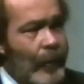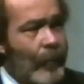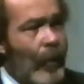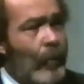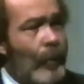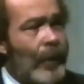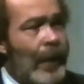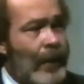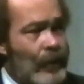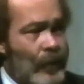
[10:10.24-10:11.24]
probably
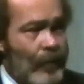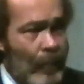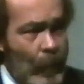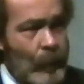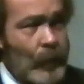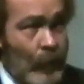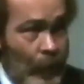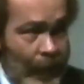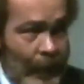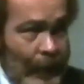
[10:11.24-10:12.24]
has the most
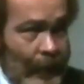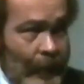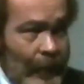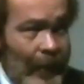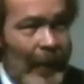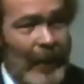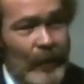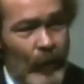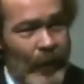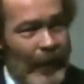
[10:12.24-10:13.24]
written as
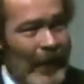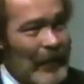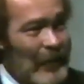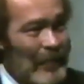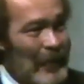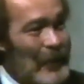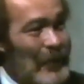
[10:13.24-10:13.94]
well as the most